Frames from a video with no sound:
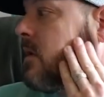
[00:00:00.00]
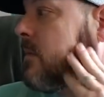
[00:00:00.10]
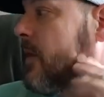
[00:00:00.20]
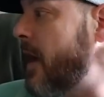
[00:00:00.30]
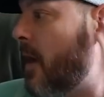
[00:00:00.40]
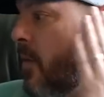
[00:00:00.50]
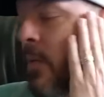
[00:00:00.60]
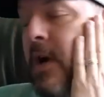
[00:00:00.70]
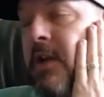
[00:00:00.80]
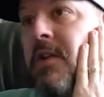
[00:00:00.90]
Yeah, I want to
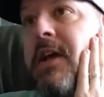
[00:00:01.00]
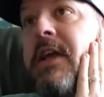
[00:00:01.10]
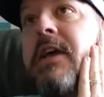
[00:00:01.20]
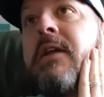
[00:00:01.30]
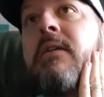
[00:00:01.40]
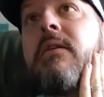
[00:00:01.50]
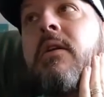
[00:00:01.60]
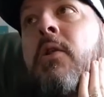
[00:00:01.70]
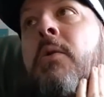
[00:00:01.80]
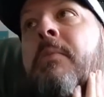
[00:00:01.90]
wait till I get a
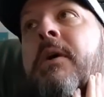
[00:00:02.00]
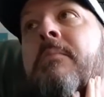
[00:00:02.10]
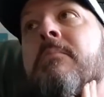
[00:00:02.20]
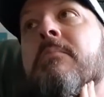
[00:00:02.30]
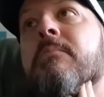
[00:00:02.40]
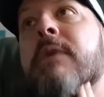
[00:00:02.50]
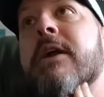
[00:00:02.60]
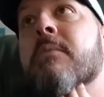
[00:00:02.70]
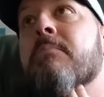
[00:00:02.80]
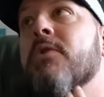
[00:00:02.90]
little bit
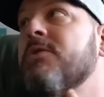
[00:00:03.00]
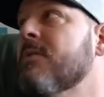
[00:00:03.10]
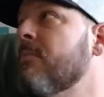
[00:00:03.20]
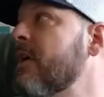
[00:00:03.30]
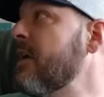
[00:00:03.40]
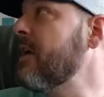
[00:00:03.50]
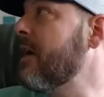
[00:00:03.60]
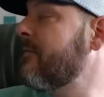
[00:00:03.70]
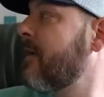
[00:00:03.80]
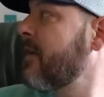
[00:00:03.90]
better boost of money.
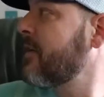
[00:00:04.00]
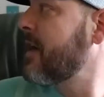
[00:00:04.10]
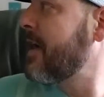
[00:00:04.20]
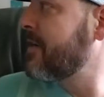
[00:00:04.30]
I finally had to